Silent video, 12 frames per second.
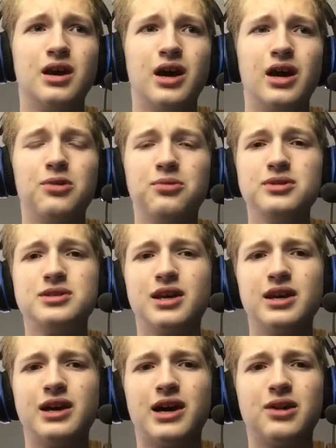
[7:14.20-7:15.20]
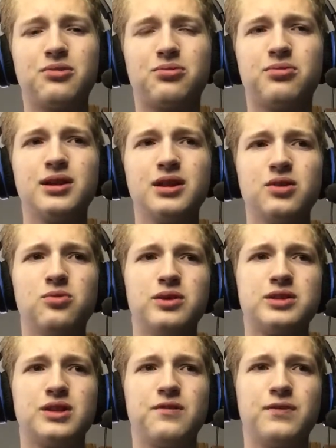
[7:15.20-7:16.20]
I will say I really
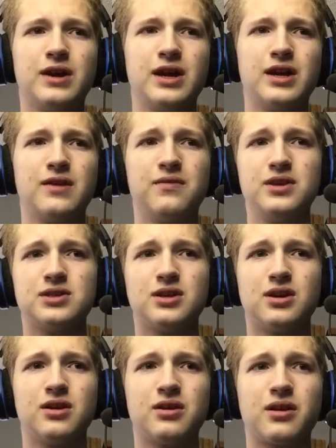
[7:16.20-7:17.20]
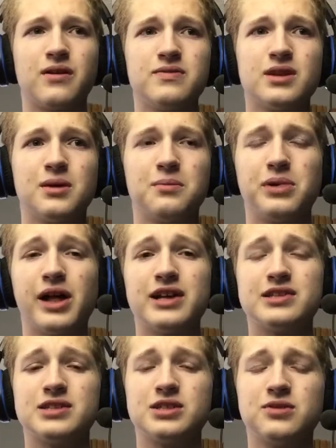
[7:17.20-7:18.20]
wasn't a fan of the song
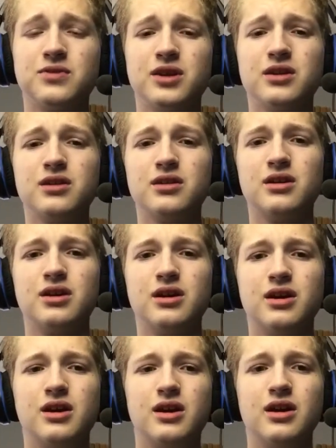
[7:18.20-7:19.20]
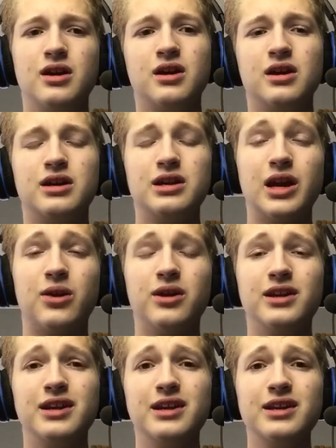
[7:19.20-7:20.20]
Plastisphere. Now,
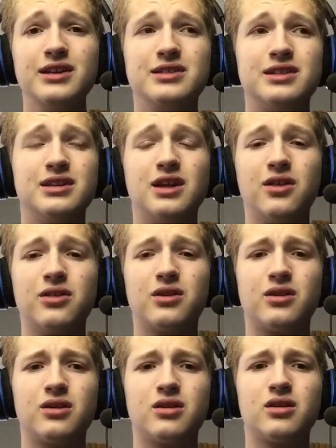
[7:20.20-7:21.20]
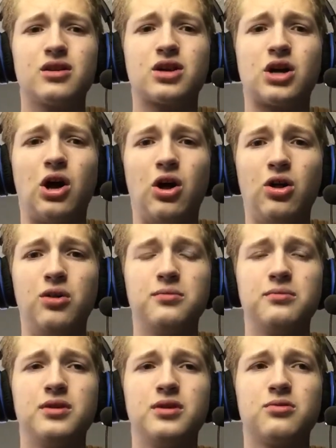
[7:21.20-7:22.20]
it is another
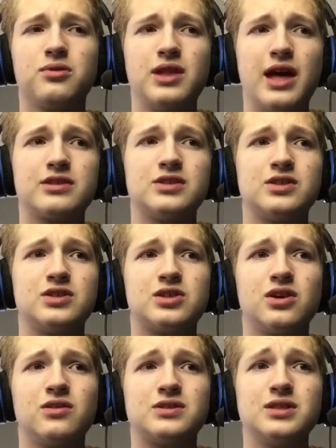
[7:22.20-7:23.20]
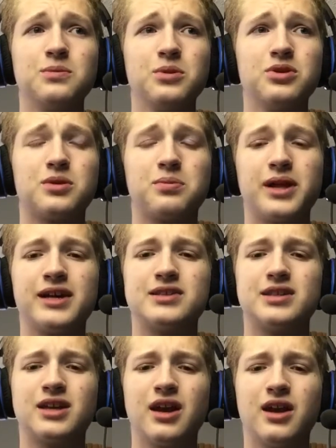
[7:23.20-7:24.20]
calm, relaxing song similar to
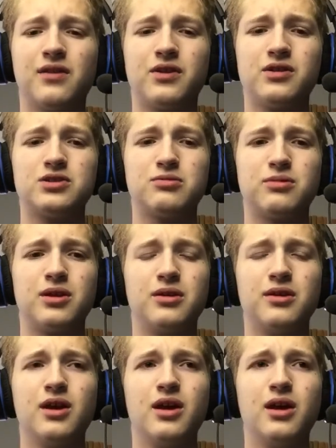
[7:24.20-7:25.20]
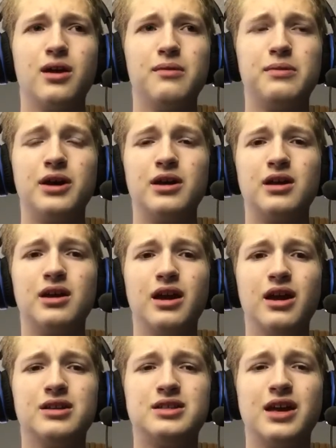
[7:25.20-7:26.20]
Plastic Anniversary, but
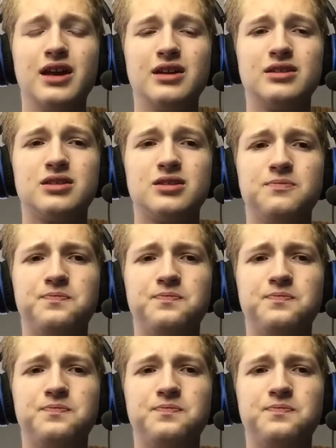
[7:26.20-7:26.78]
it takes